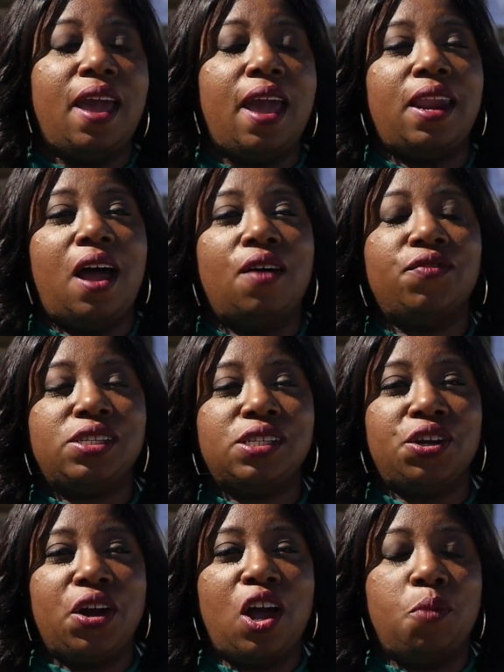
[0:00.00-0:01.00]
and
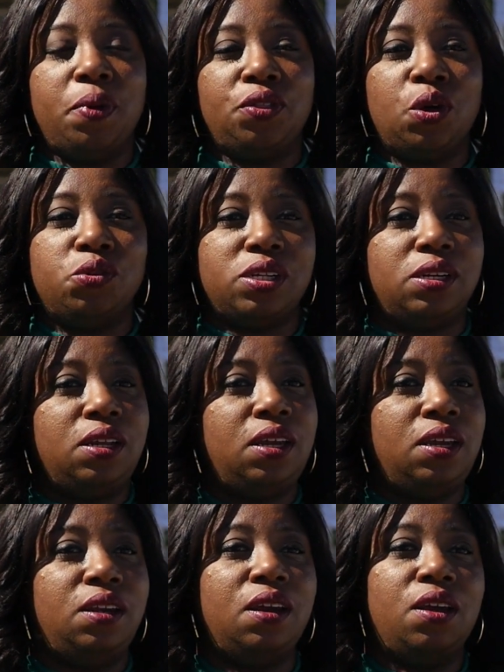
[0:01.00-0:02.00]
obviously you're helping those in
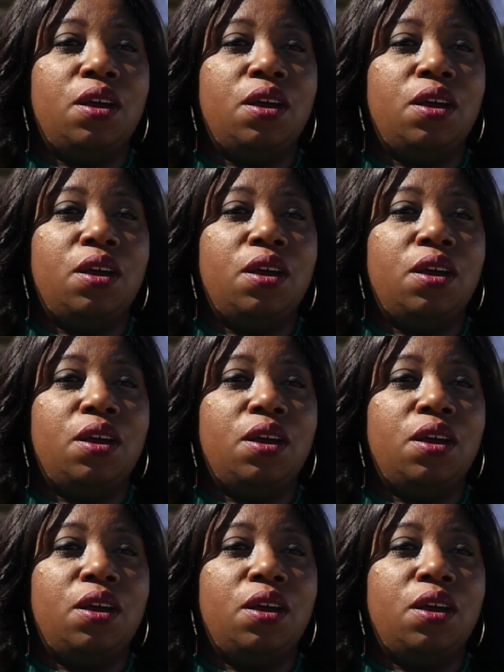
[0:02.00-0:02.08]
need,